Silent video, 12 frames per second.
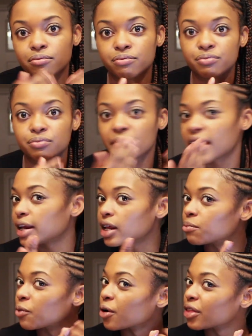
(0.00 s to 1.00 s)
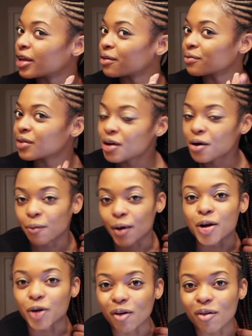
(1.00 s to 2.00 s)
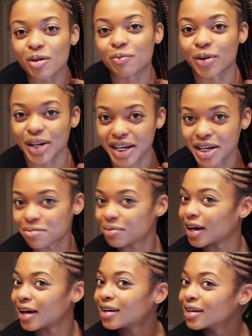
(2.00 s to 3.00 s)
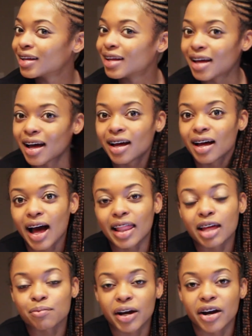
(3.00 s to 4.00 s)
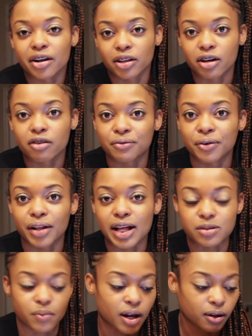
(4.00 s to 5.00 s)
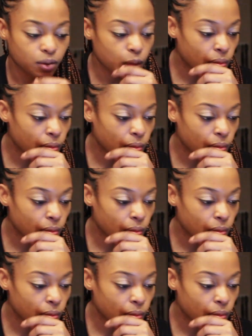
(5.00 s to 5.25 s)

may need more than what normal people need, but I like my hair to look full as well.